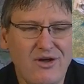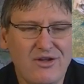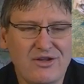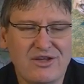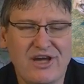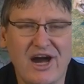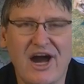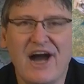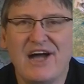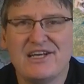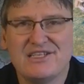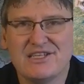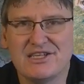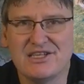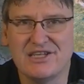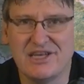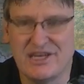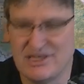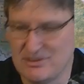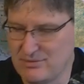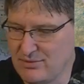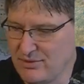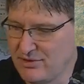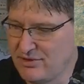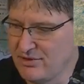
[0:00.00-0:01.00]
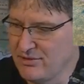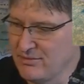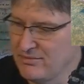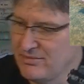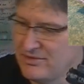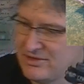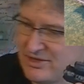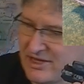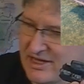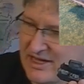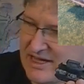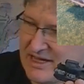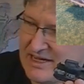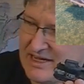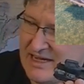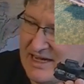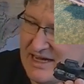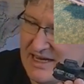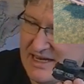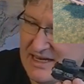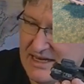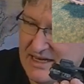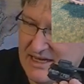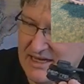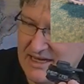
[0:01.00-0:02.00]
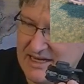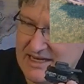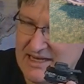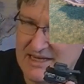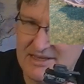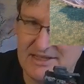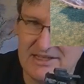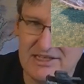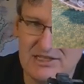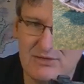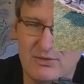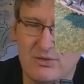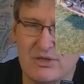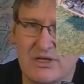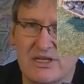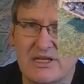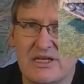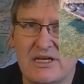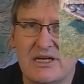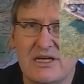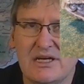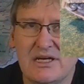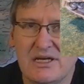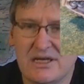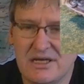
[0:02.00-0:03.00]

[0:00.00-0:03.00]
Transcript: all kinds of things with them. Like I got this one.